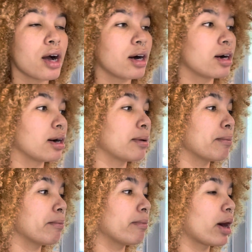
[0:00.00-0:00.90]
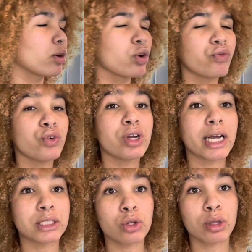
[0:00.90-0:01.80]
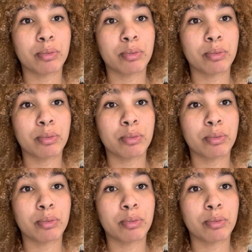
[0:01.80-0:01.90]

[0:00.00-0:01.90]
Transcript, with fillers: um, I don't know if you guys know the